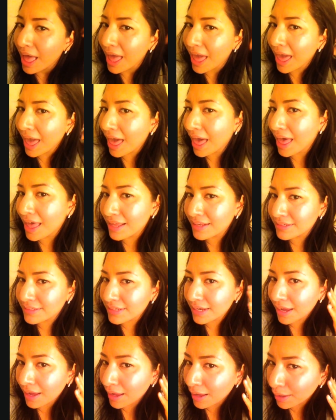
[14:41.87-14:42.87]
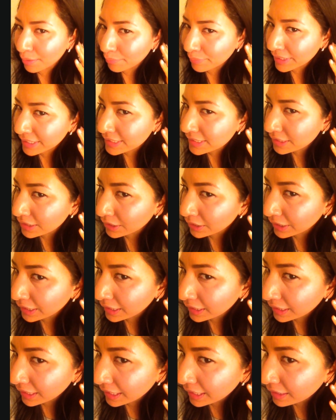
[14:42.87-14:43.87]
and it's
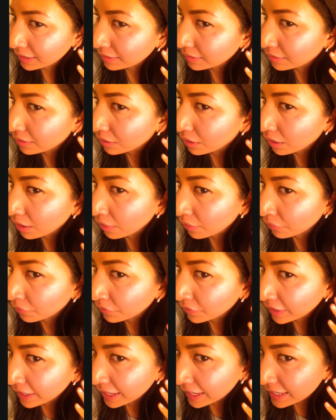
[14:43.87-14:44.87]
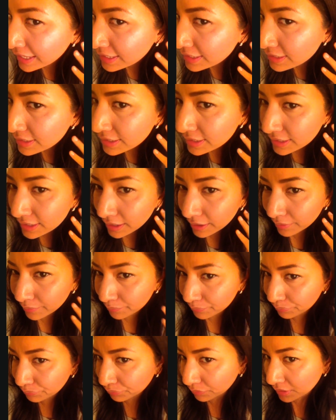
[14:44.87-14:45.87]
looking like this.
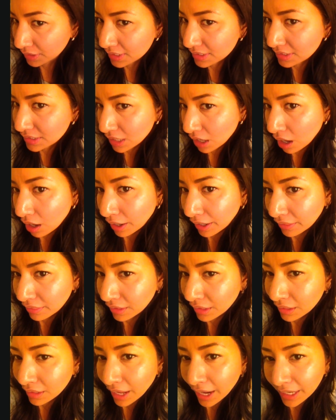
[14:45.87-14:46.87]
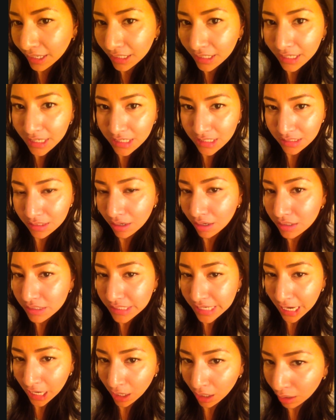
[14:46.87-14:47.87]
Sorry, the lighting is
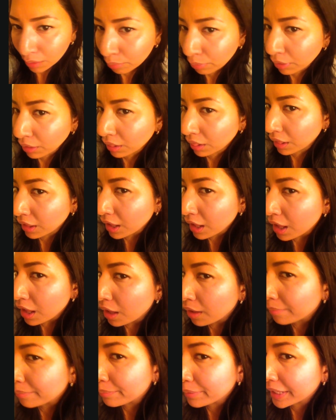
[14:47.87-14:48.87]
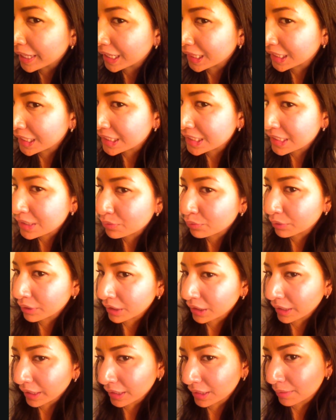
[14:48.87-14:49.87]
terrible, but this is really
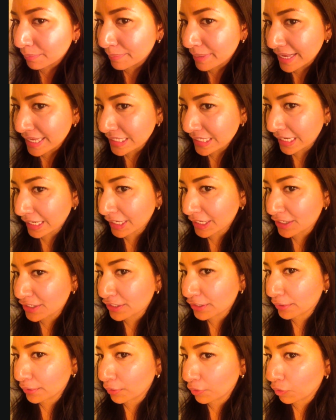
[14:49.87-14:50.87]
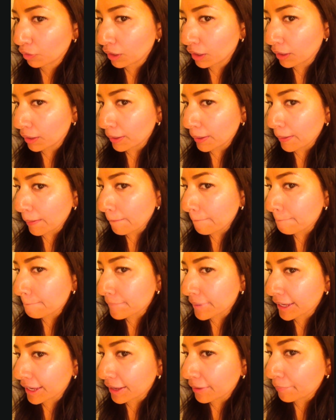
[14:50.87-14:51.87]
like the best I can do.
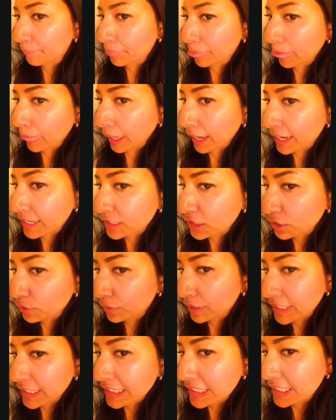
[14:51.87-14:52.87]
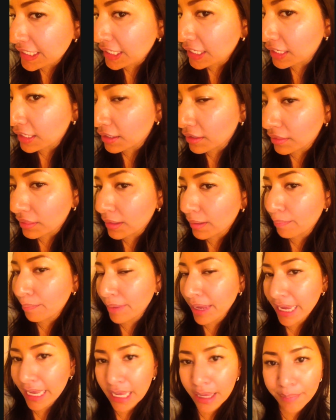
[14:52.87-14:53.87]
But as you can see, the
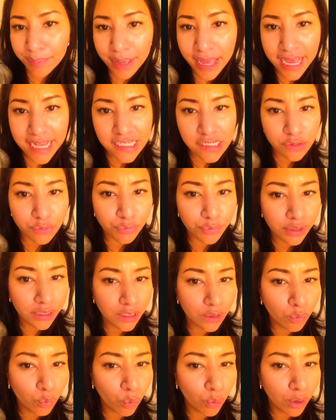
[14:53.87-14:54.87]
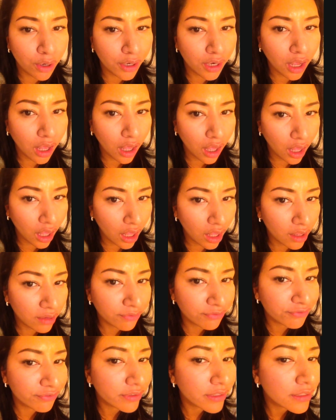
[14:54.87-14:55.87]
makeup hasn't really worn
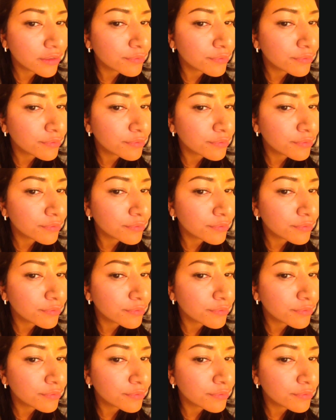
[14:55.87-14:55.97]
off